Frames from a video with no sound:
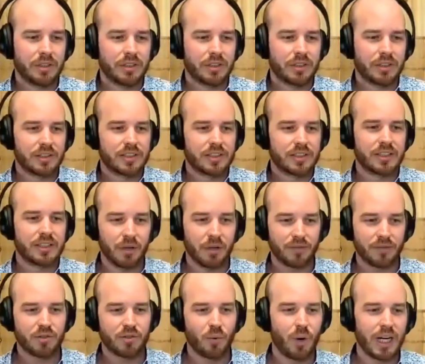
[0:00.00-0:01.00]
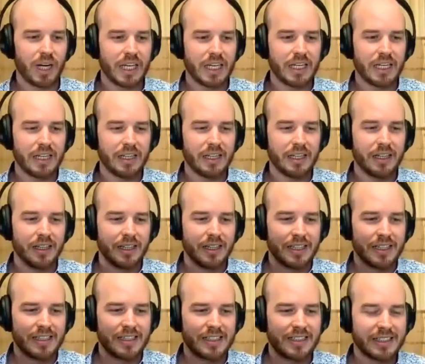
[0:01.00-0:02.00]
December of
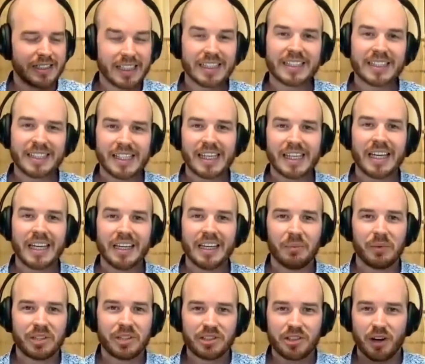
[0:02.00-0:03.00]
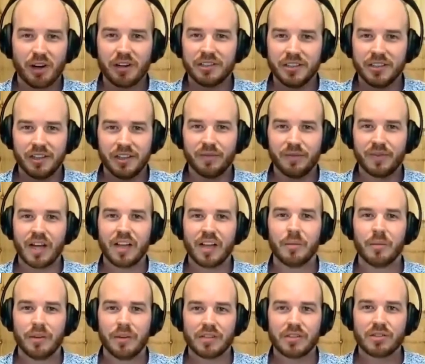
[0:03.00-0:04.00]
2016, we started to
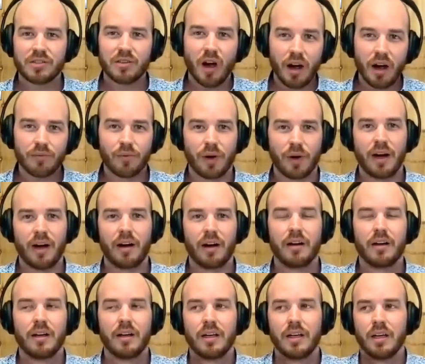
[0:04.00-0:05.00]
develop the software